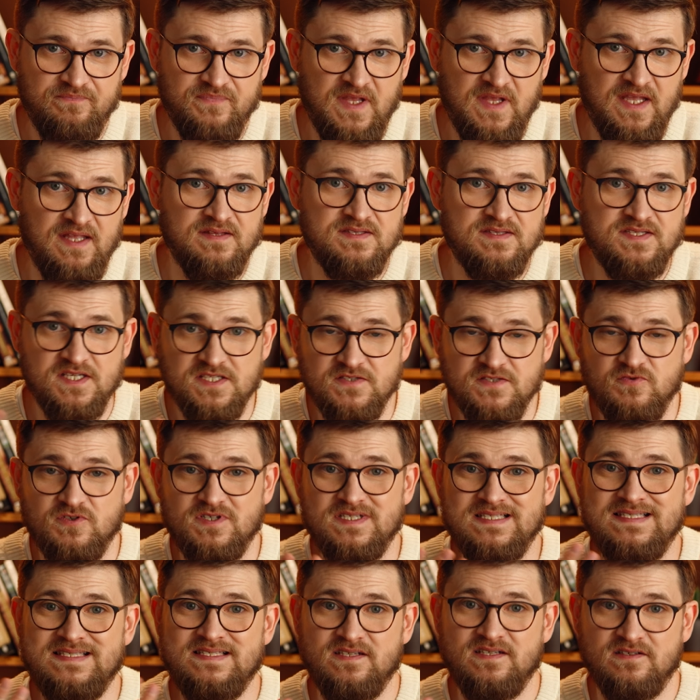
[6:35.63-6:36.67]
And Salesforce
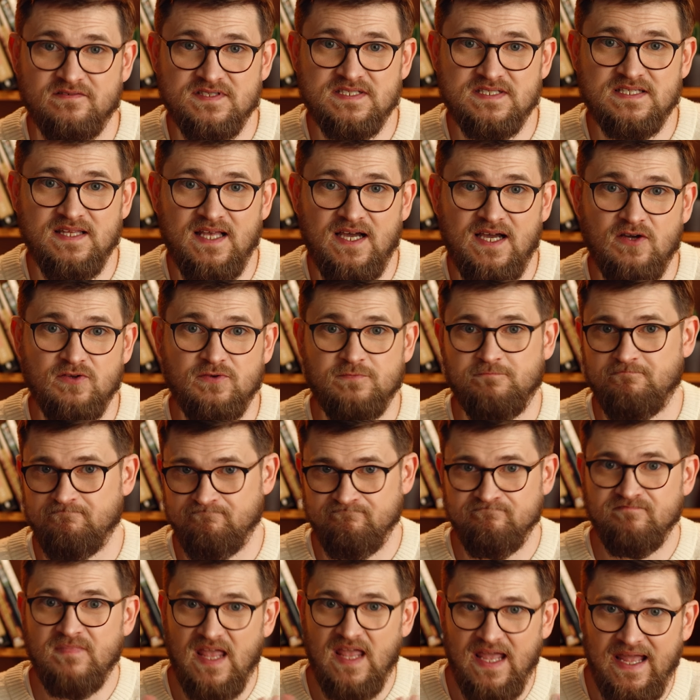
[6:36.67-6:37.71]
Service Cloud
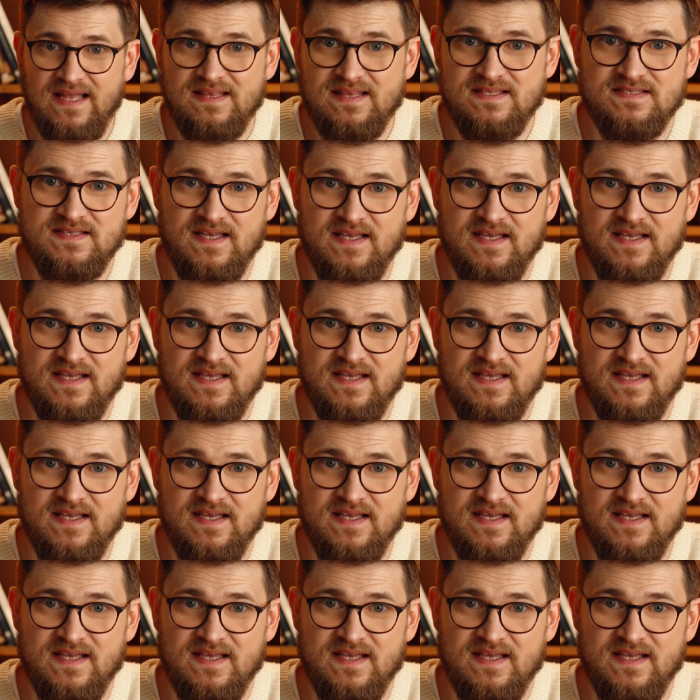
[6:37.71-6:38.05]
adds